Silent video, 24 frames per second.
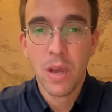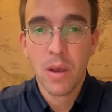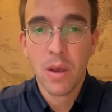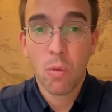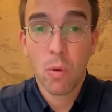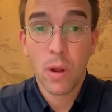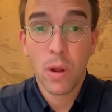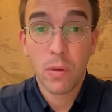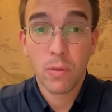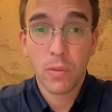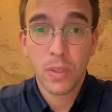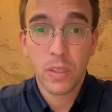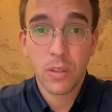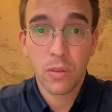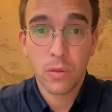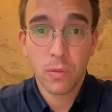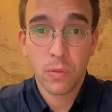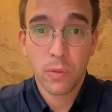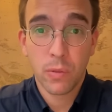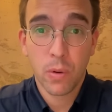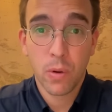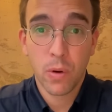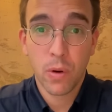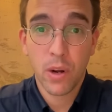one of these
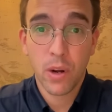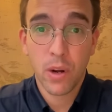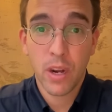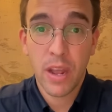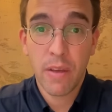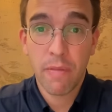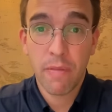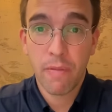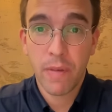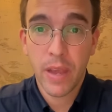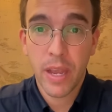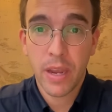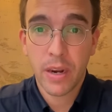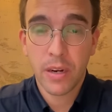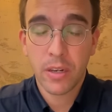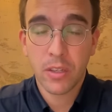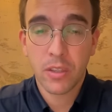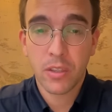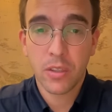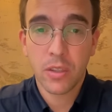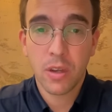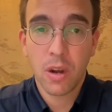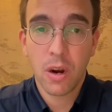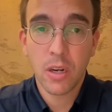foreign
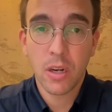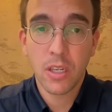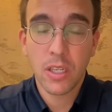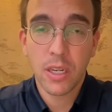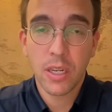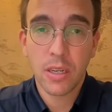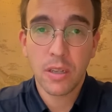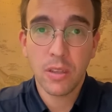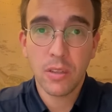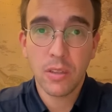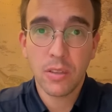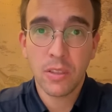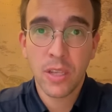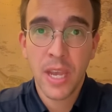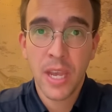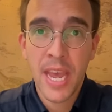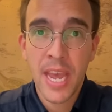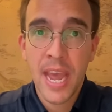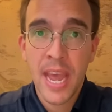affairs articles,